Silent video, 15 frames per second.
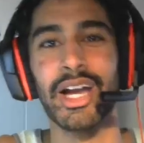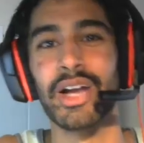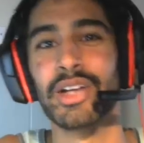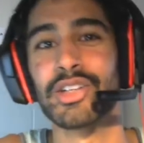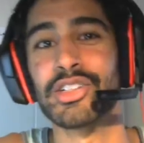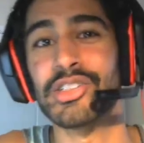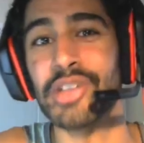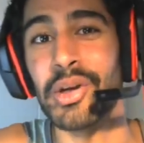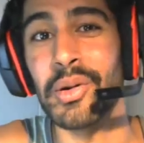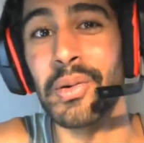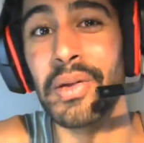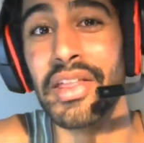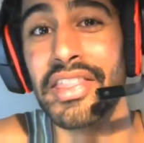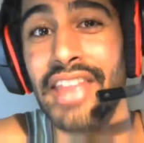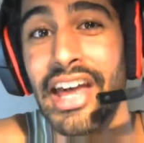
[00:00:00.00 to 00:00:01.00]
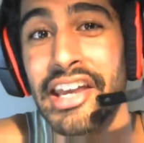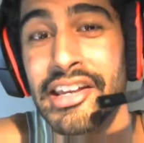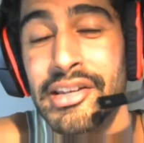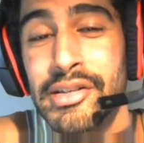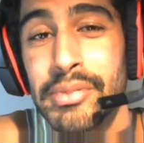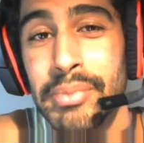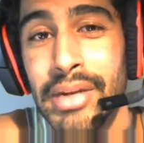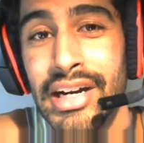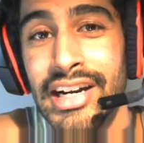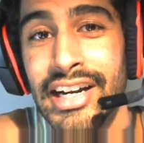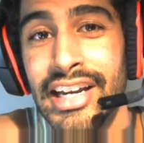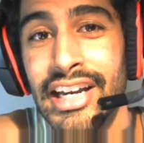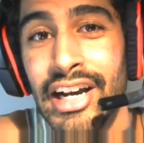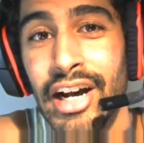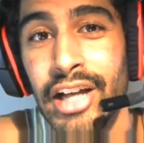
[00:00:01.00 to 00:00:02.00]
So that is
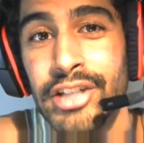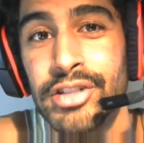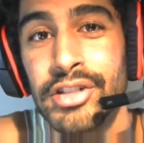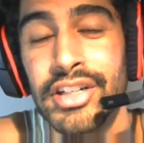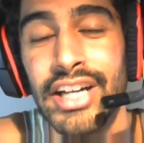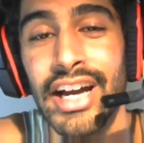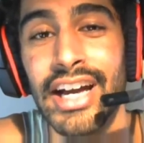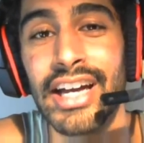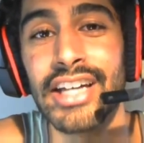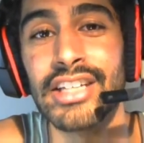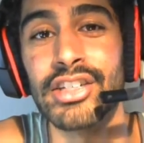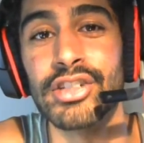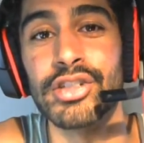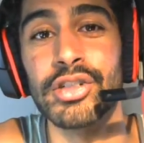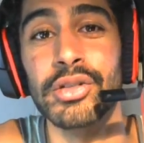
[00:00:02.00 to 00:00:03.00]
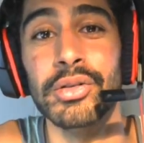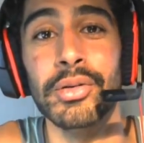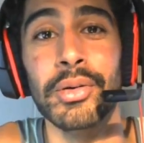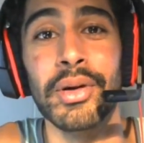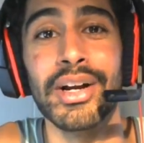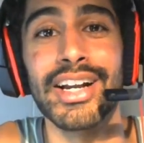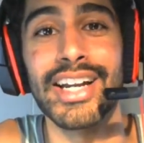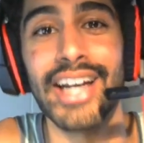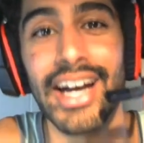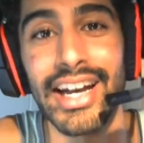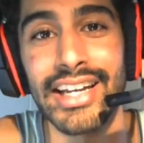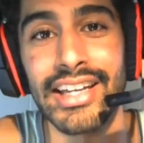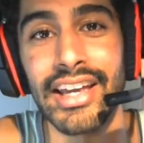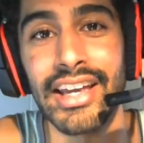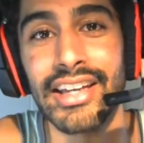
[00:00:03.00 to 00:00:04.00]
my hunter guide to
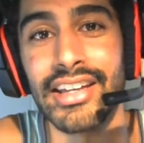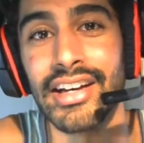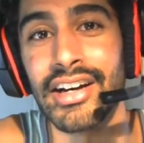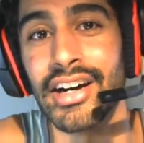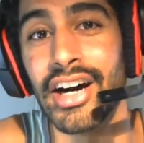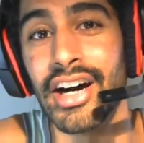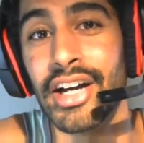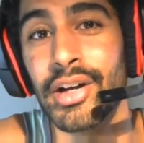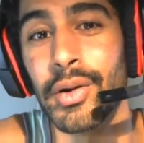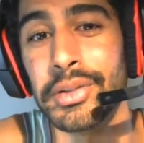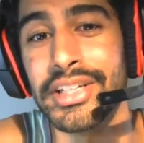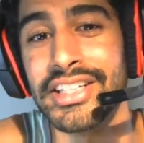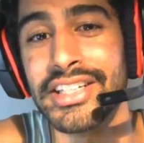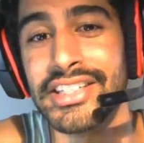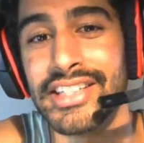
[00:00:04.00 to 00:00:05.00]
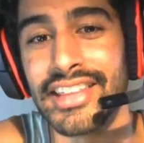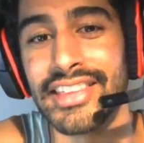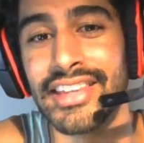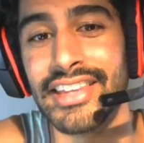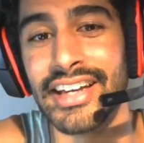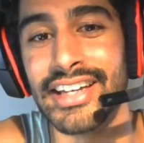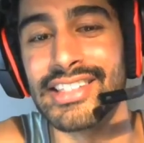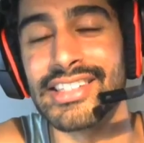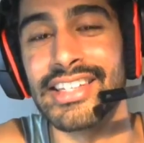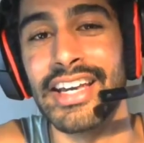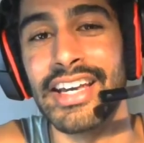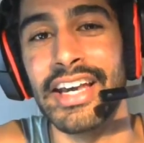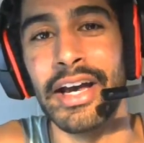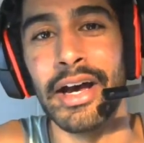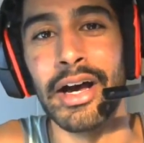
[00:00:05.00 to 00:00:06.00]
kiting Unholy Death Knights.
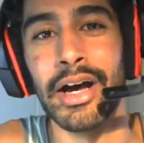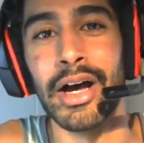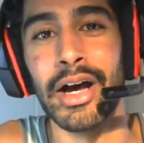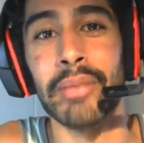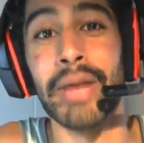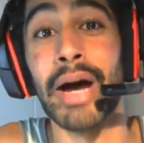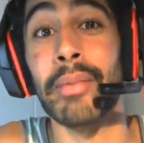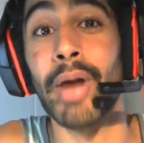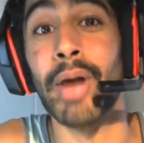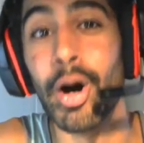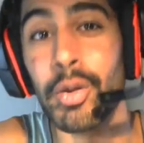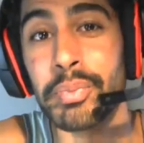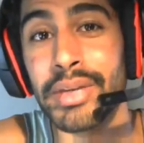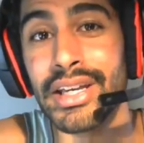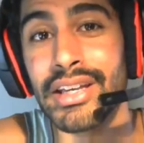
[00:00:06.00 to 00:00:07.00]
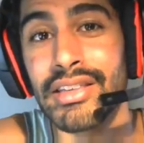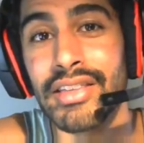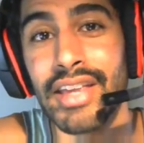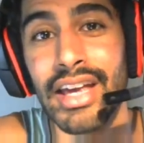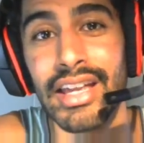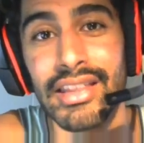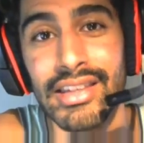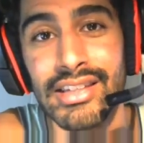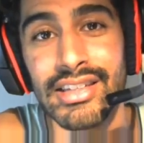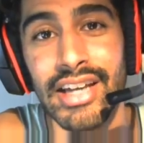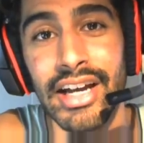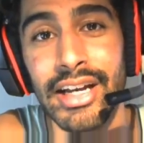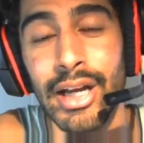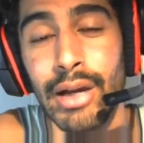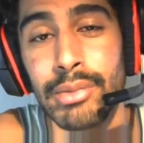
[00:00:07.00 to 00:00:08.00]
I'm hoping that this
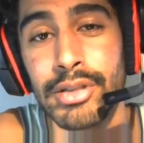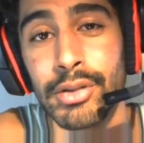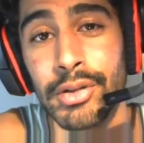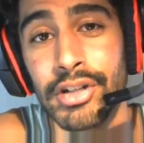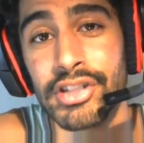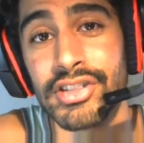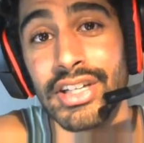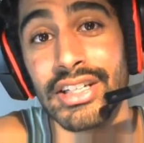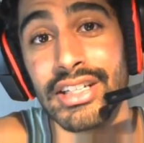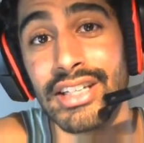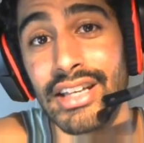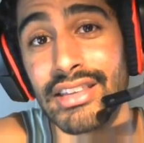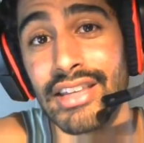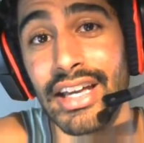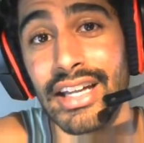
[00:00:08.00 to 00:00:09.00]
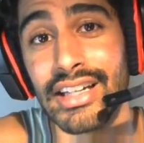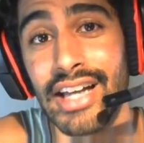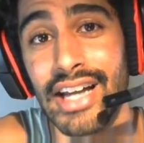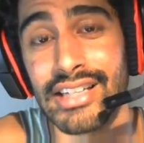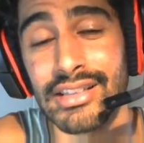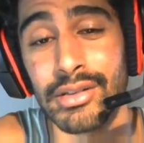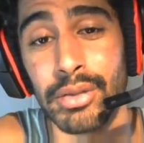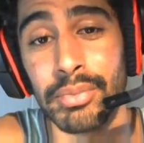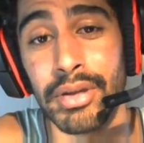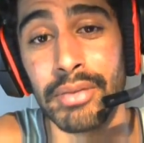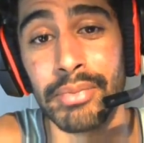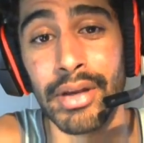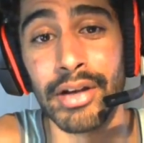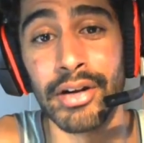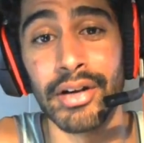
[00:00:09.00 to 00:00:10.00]
guide helps you understand the Death Knight class a little
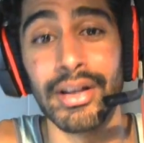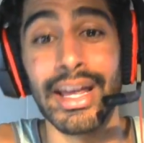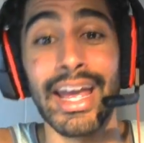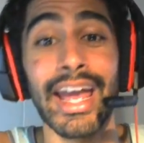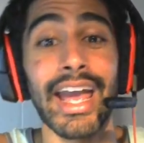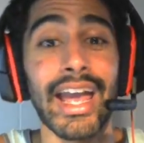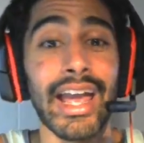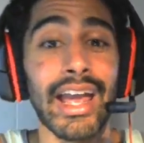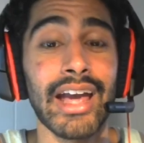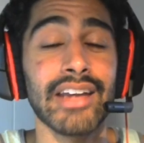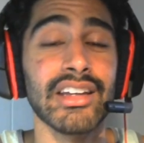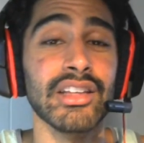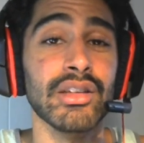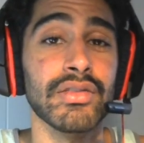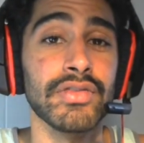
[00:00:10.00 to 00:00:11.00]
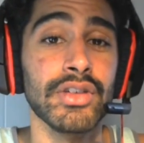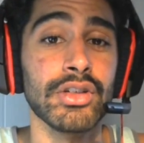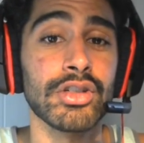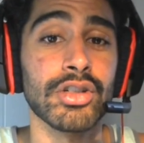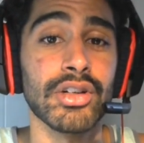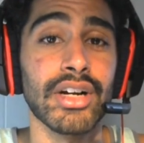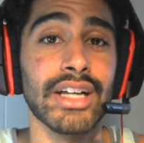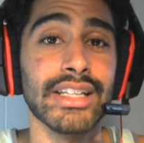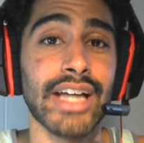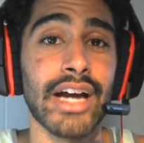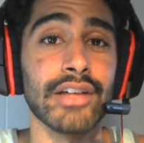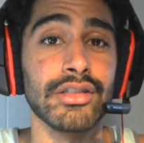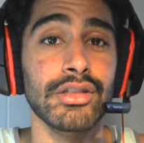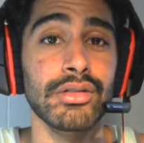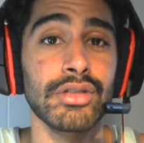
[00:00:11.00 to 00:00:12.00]
bit better, and in the future
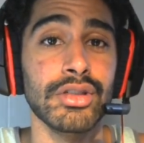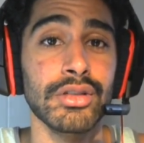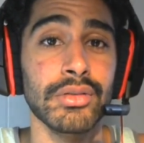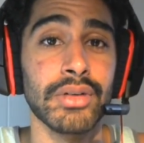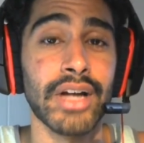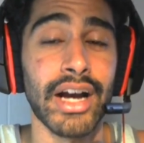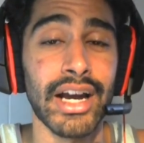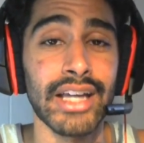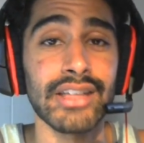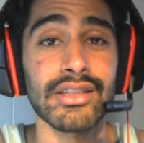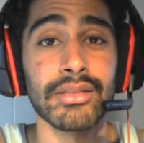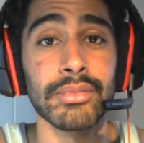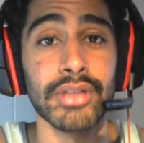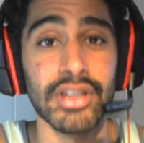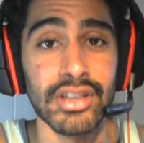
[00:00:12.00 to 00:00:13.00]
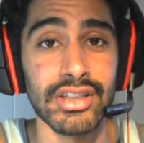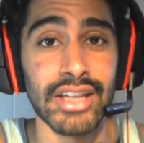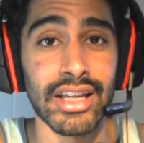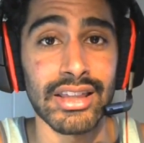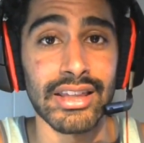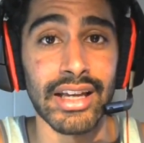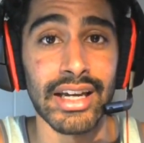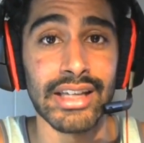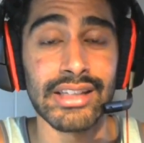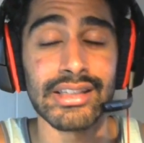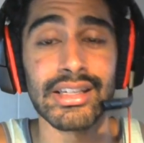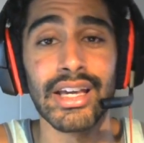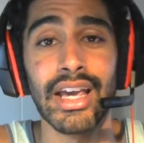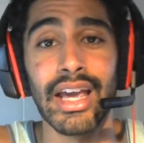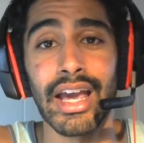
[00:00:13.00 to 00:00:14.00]
allows you to kite some good Death
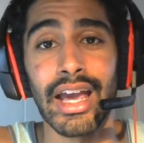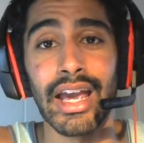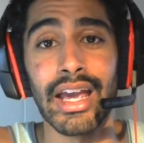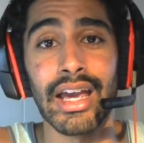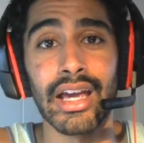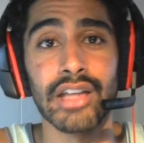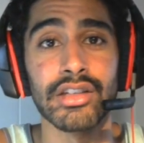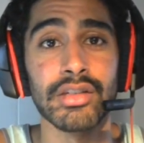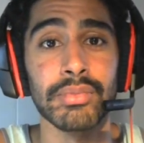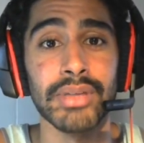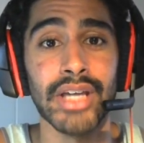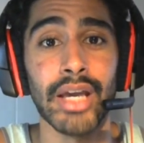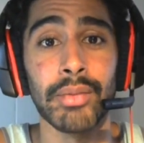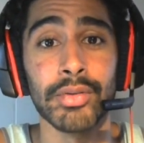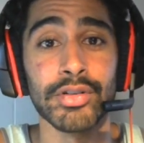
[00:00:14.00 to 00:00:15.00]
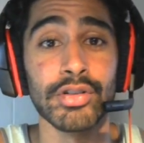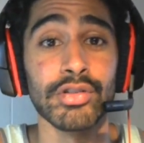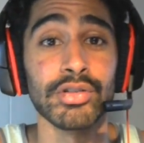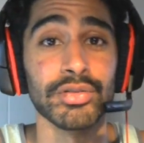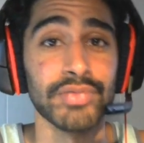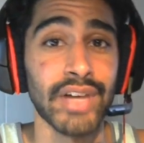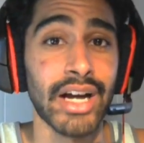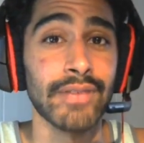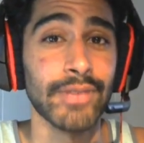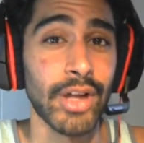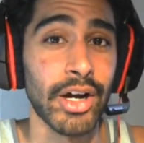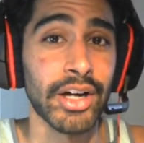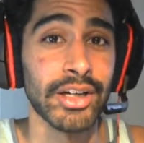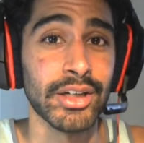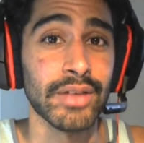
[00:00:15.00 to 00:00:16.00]
Knights and to be able to survive
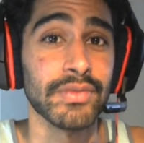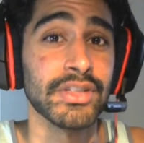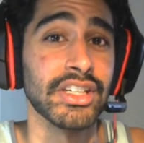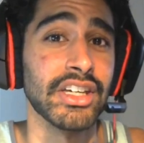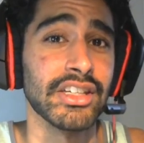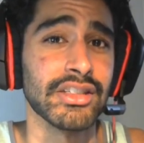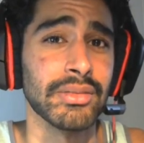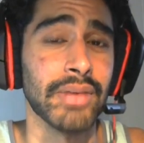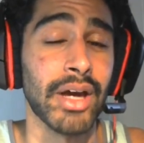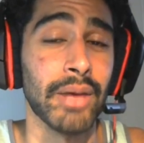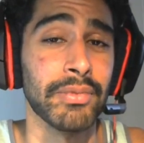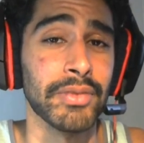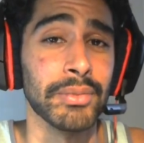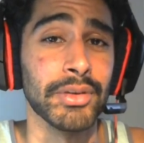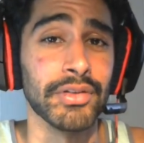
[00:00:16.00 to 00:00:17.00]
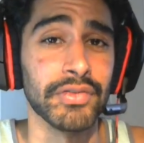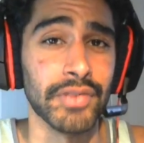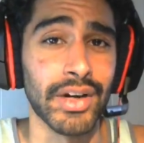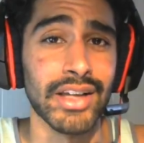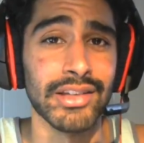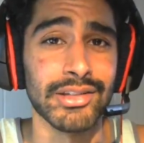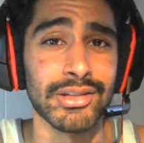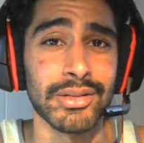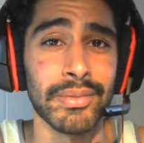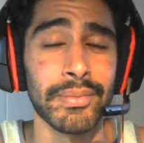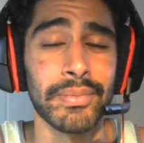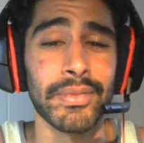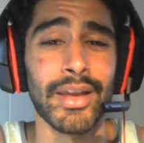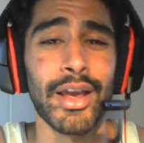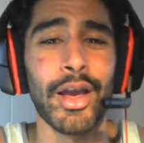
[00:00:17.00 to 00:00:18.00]
long enough to get some help from your friends.
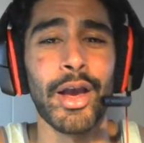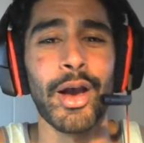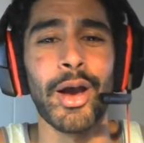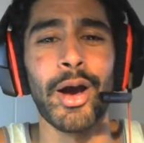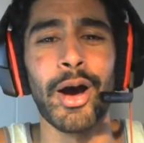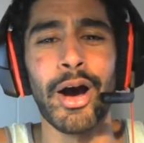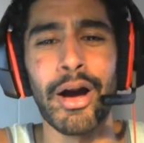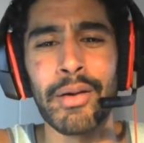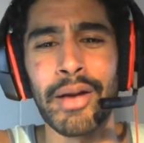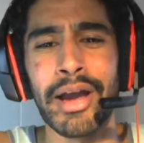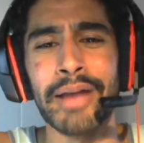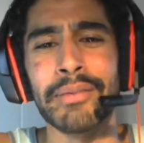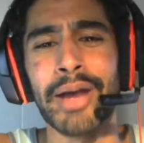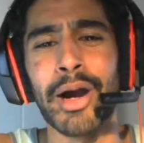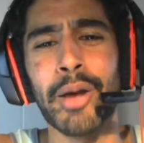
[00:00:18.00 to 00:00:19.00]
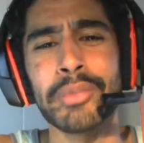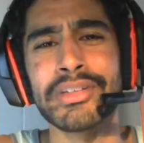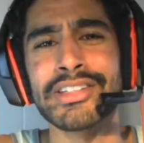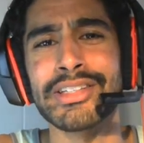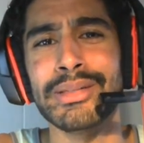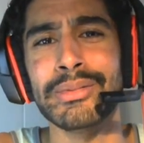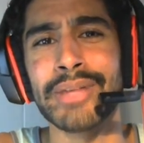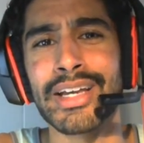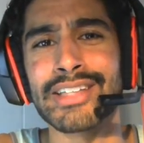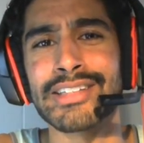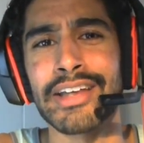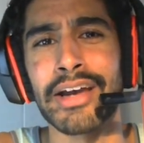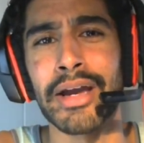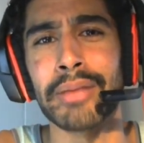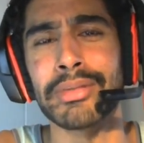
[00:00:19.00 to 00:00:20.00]
Alright, I hope to see you next
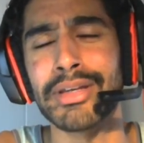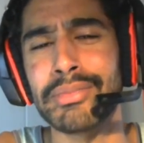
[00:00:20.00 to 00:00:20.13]
time.